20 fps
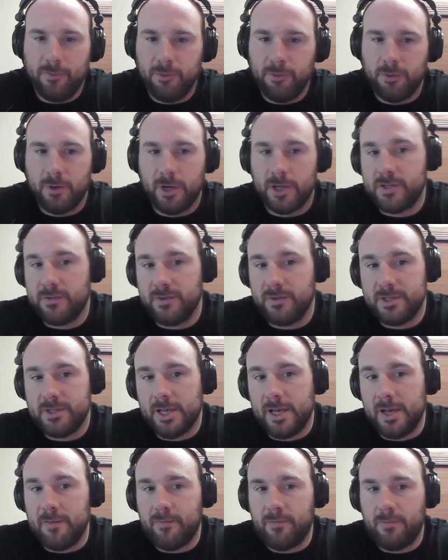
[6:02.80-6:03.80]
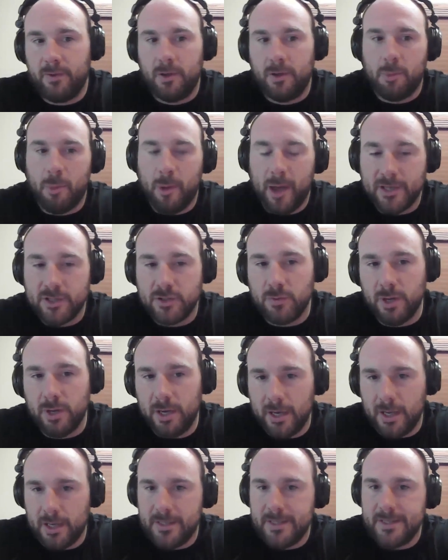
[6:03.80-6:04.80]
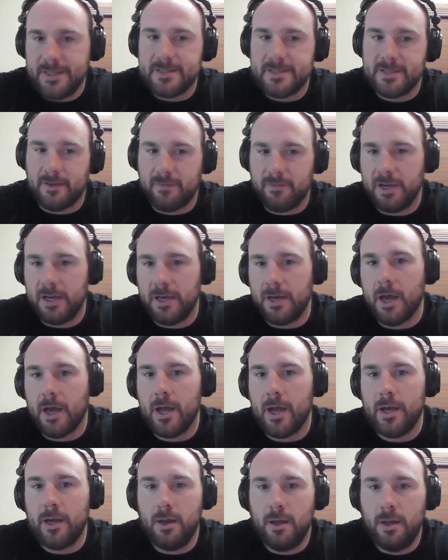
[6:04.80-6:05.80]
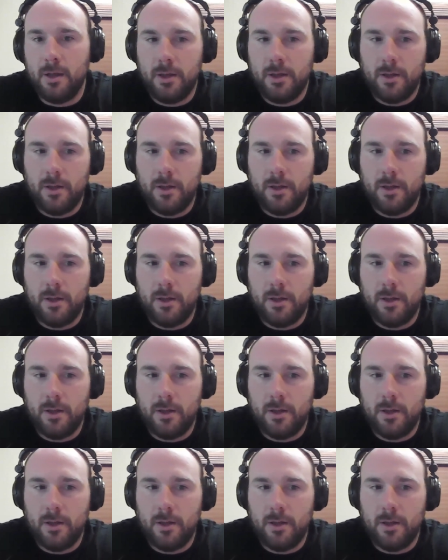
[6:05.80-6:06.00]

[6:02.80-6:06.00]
for the rest of his life. He passed away in 1979.